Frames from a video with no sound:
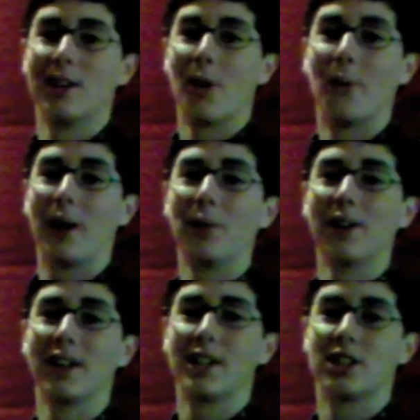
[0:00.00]
While
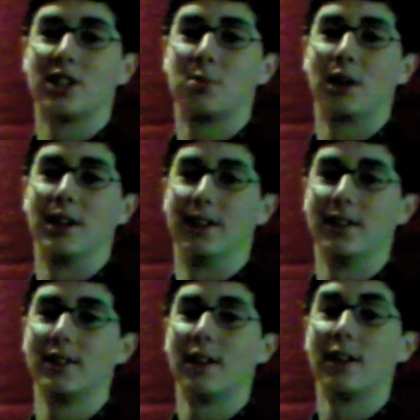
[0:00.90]
working as an
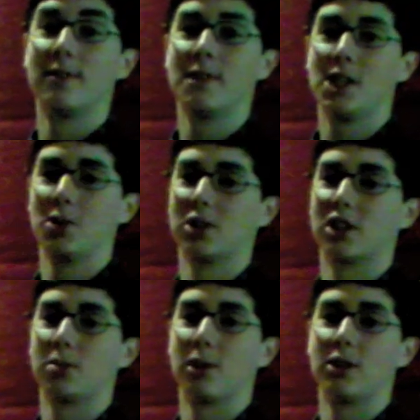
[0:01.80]
apprentice, Da Vinci was
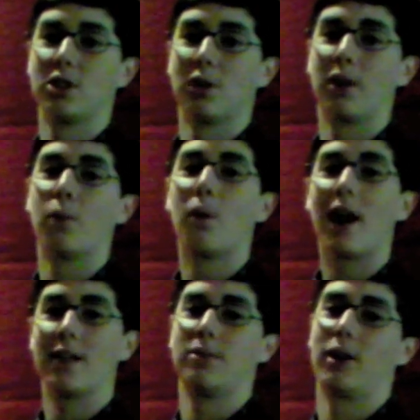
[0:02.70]
exposed to a
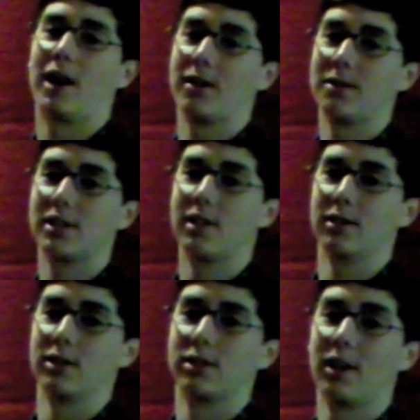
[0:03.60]
wide variety of
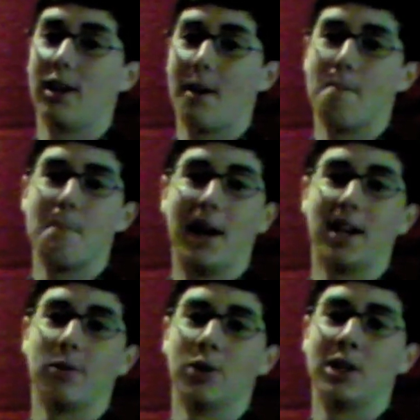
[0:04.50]
skills,
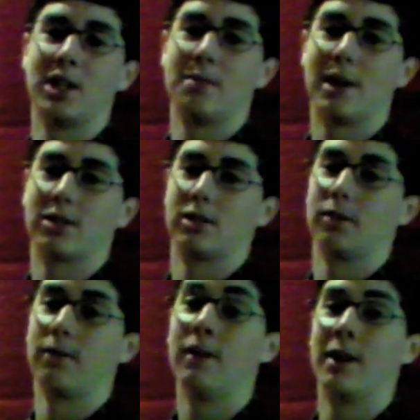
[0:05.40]
many of which he
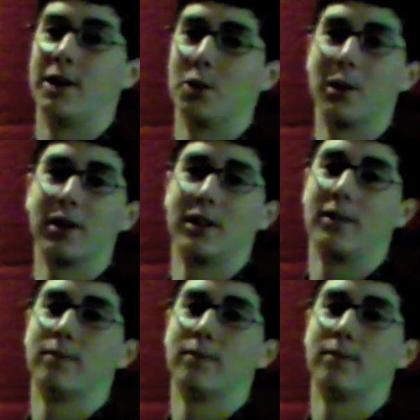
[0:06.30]
mastered very quickly.